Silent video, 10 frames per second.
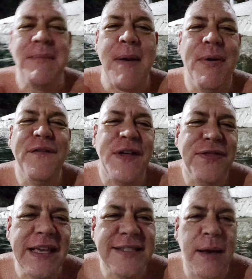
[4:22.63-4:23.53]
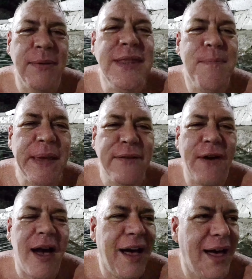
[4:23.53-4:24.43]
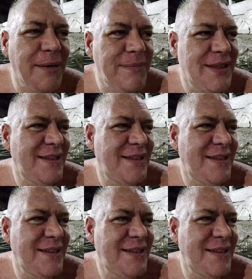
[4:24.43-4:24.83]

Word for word: my boyfriend thinks I'm on the pig farm.